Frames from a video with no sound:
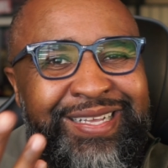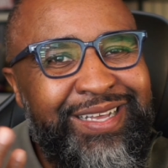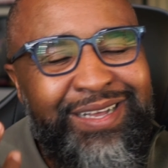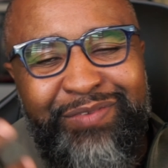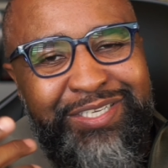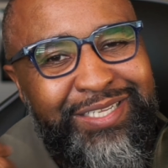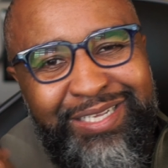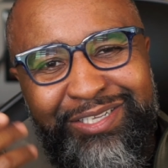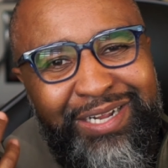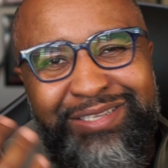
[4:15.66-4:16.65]

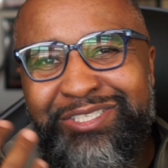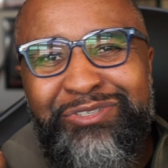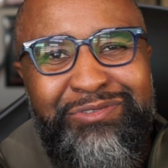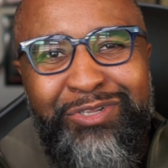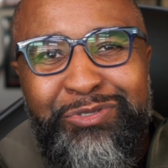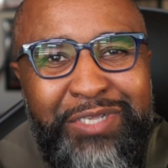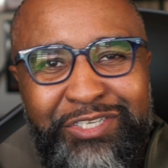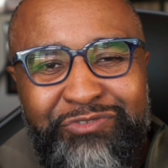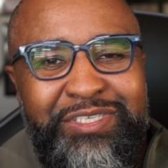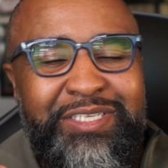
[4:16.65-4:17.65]
eventually, I just lose
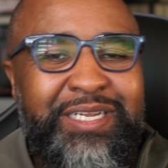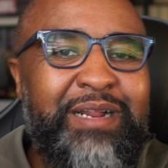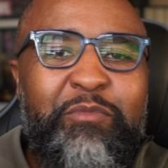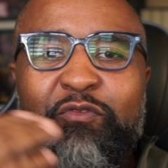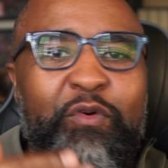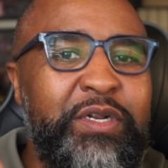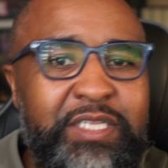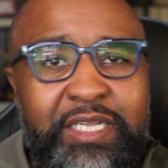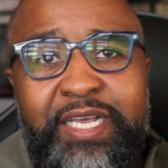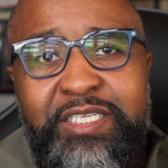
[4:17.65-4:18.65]
interest, and then I move on to the
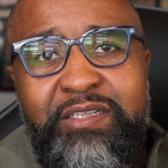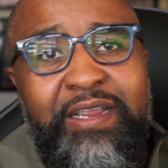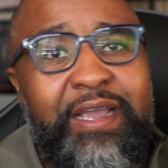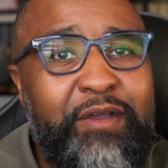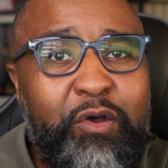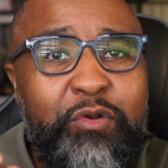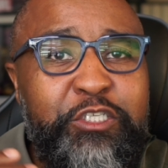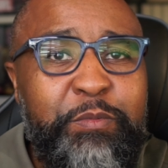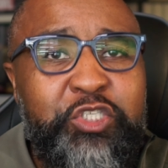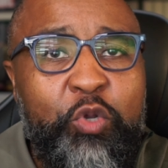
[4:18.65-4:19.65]
next thing. I only
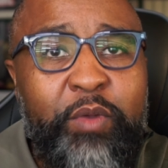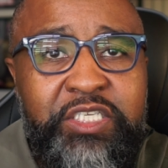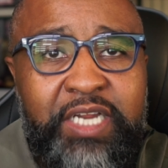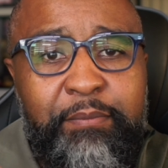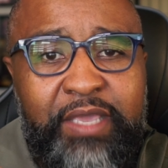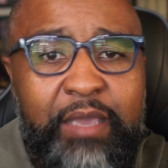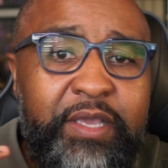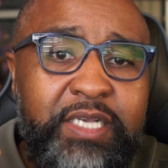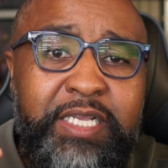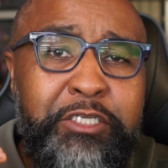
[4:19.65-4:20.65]
spend so much time gaming
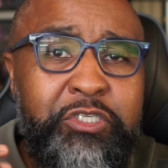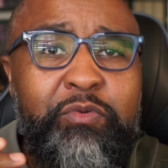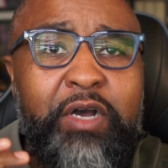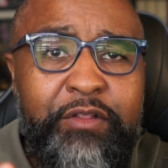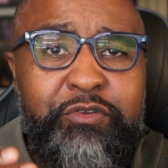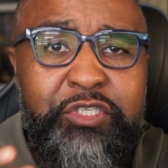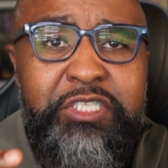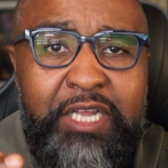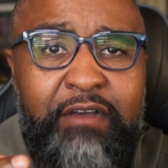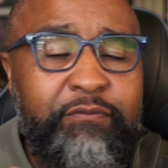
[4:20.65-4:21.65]
because I do other
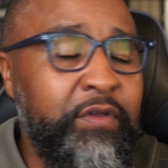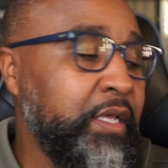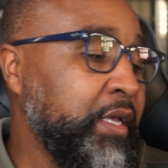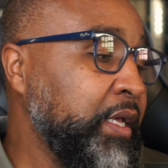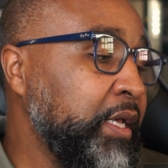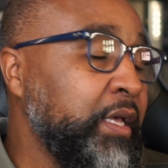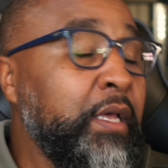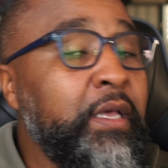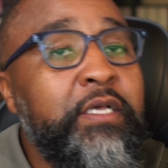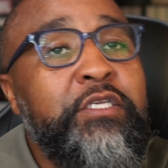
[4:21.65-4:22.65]
stuff.
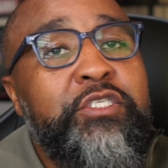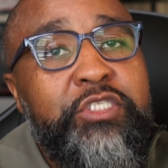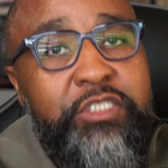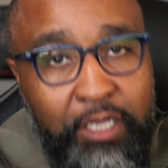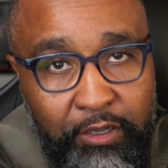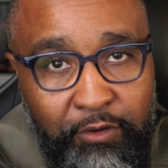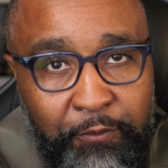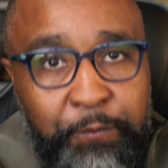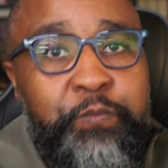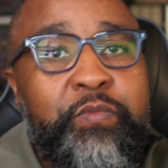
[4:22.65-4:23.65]
So
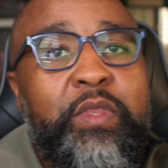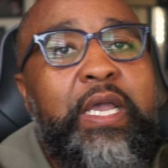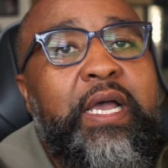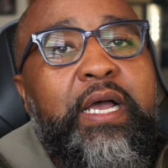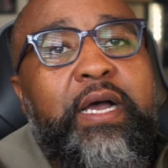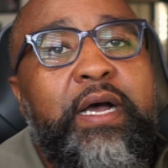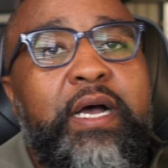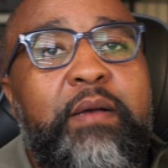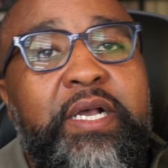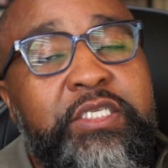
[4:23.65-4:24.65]

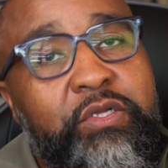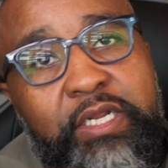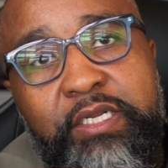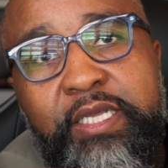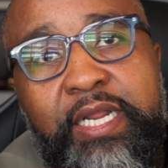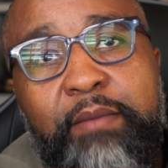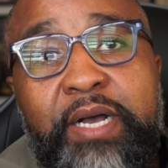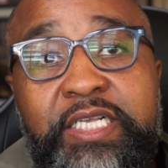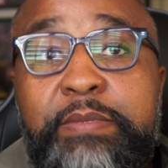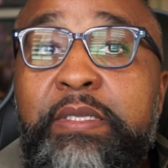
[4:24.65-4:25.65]
I started looking at
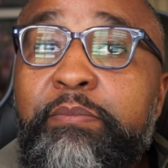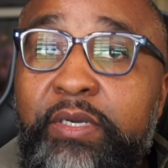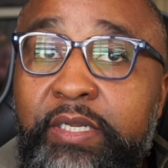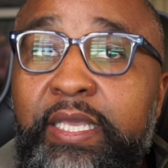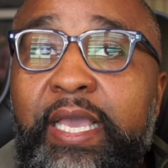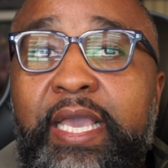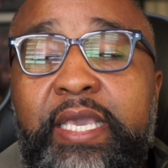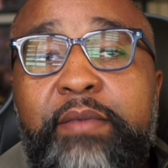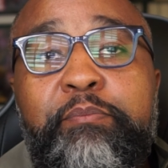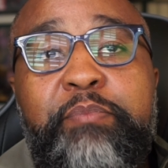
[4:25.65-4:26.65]
possibly building
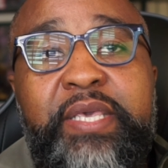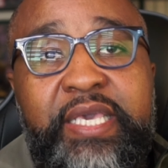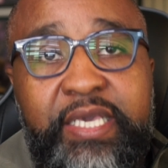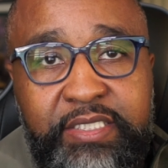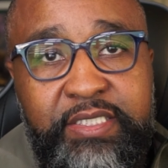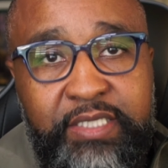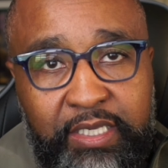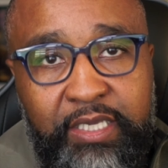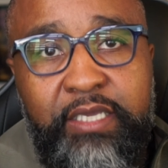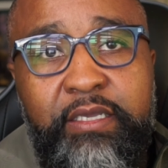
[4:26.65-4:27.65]
a
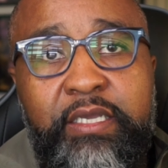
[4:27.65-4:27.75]
PC